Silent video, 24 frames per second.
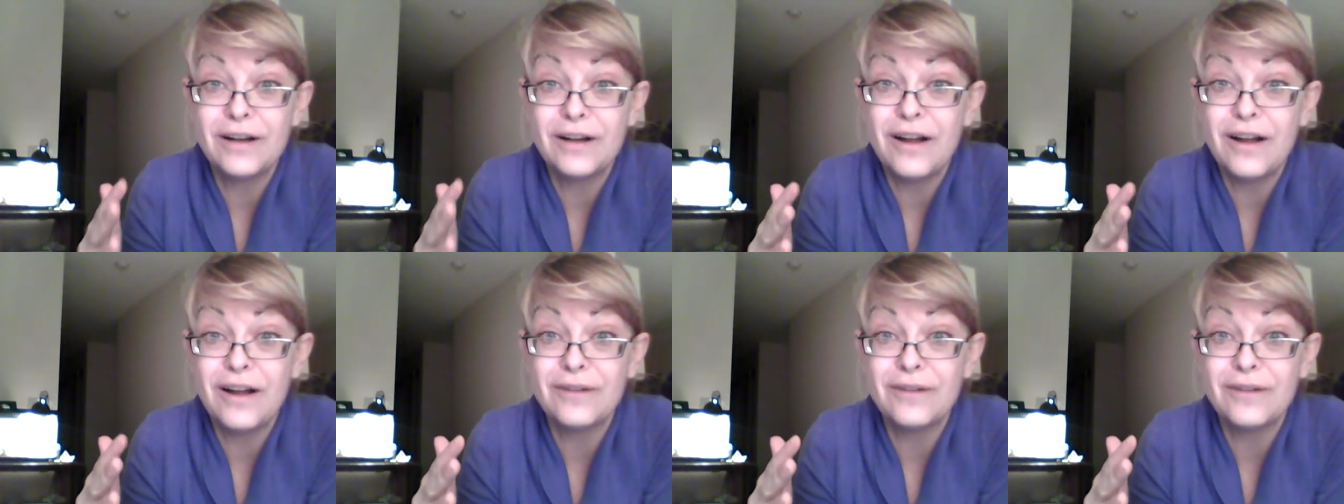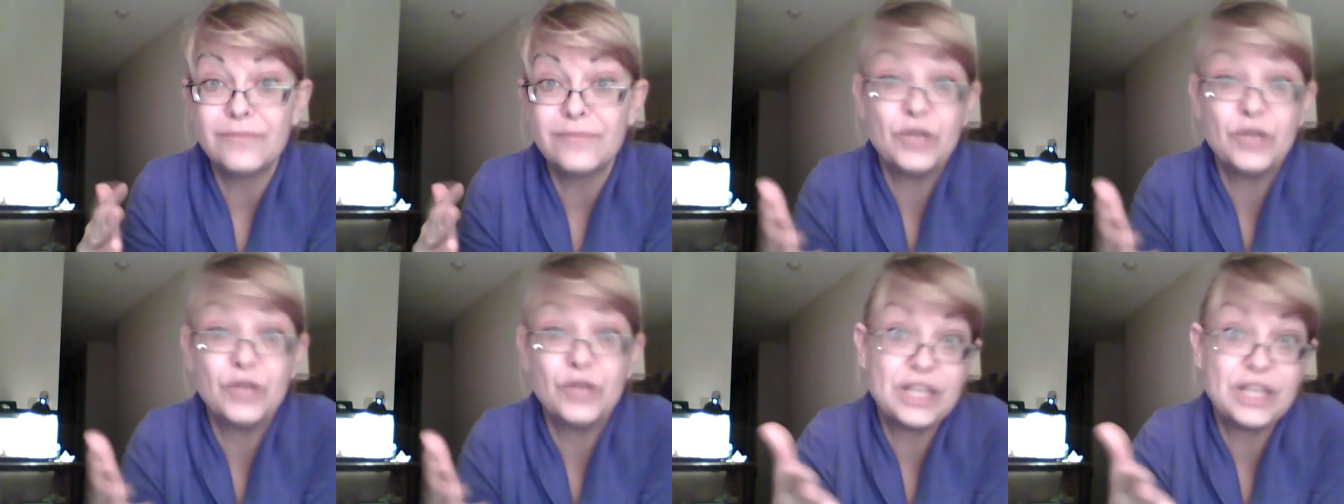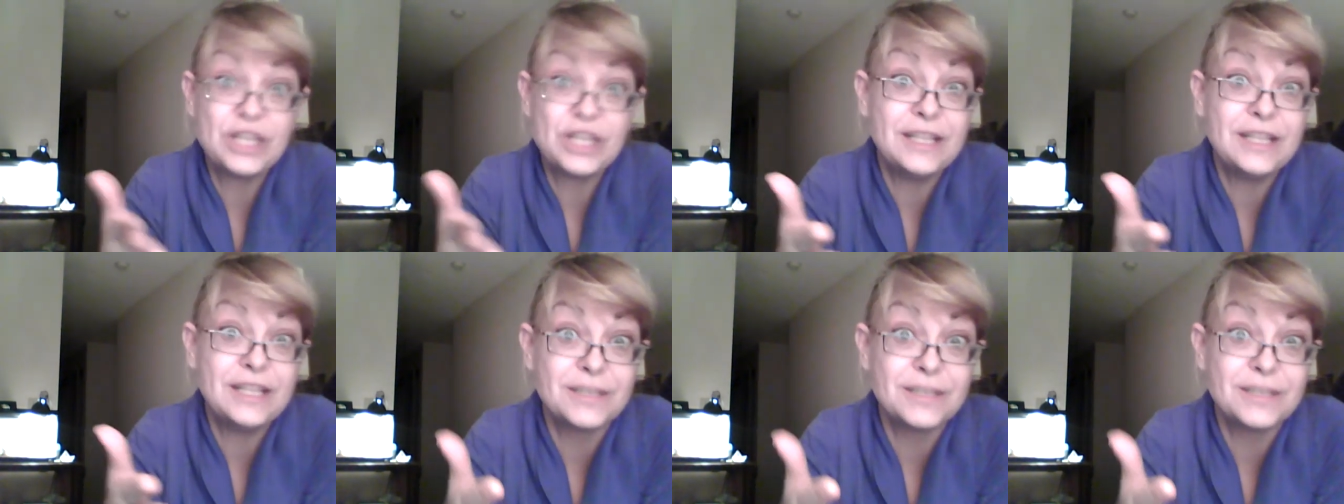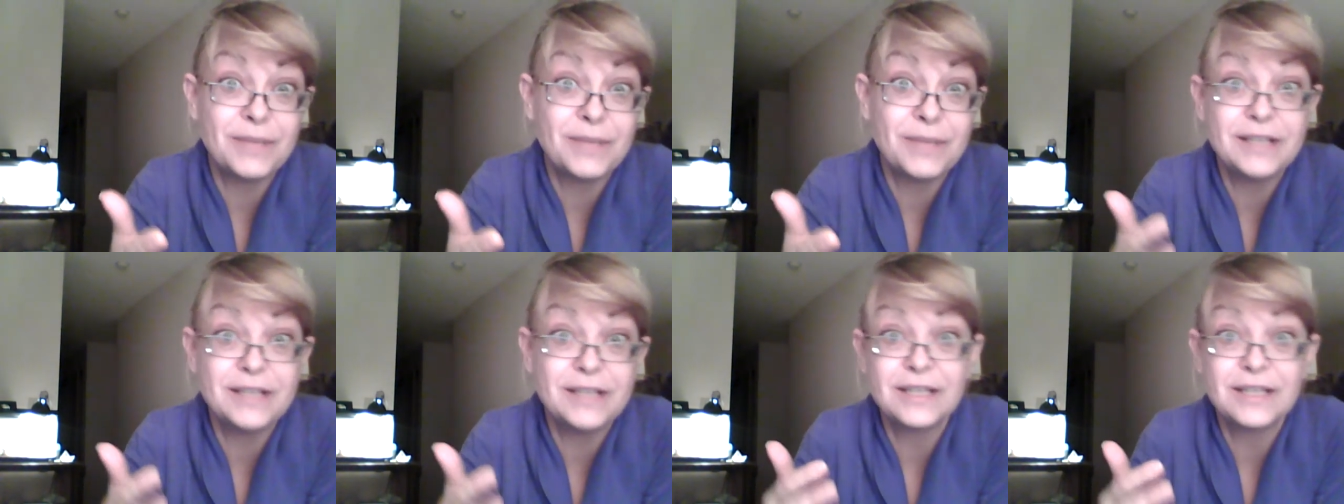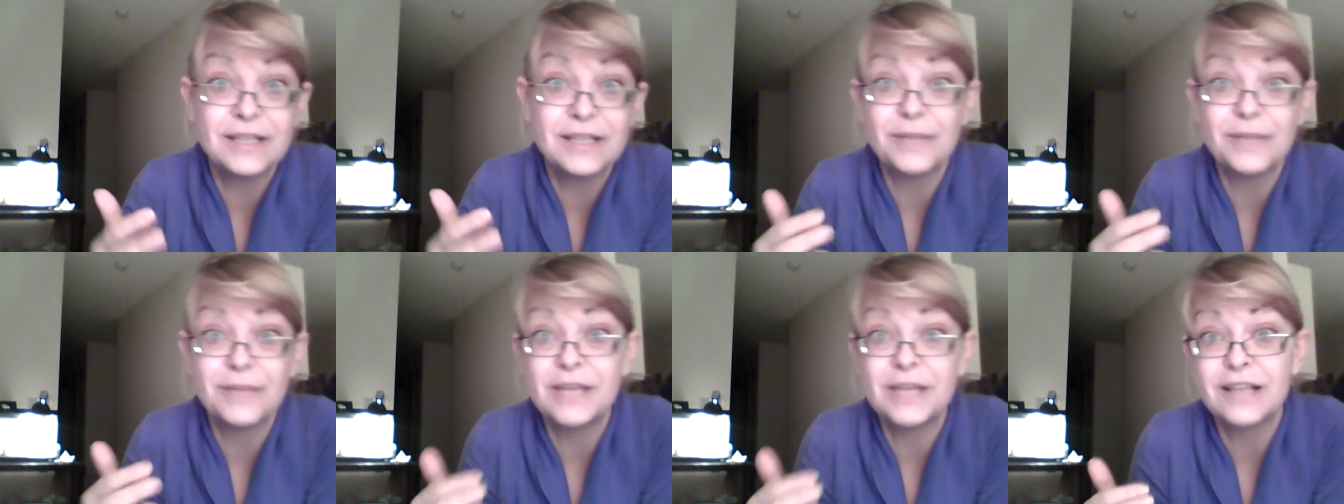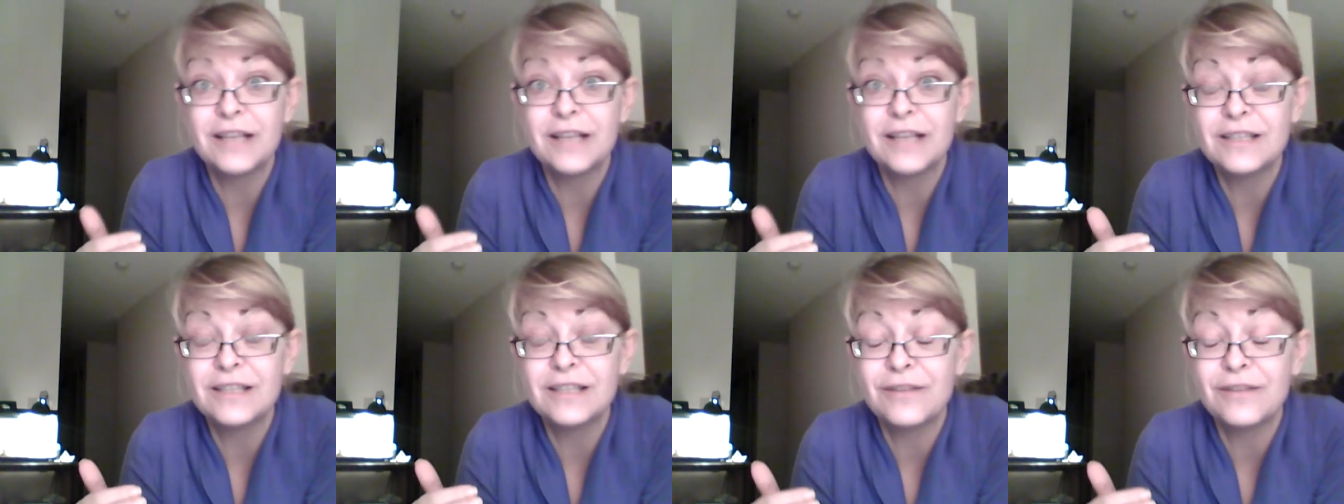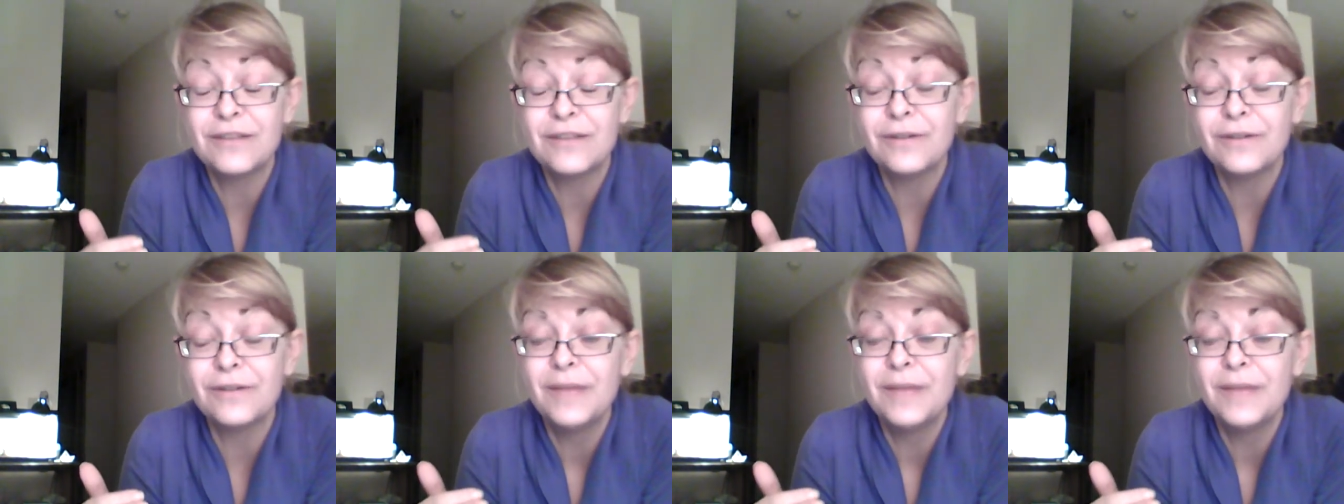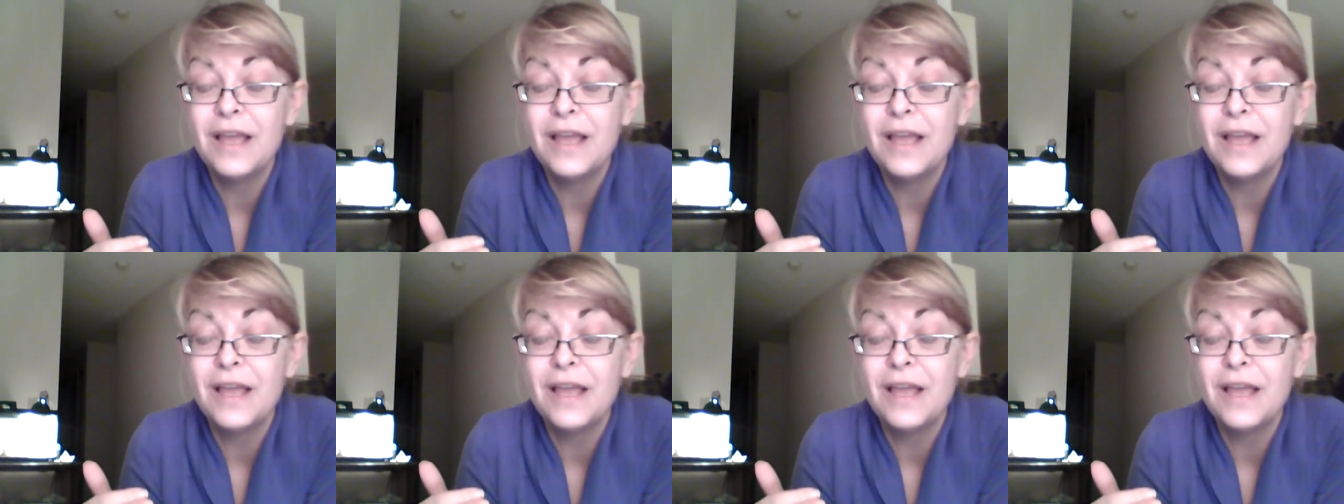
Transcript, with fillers: our which he doesn't pay his income tax either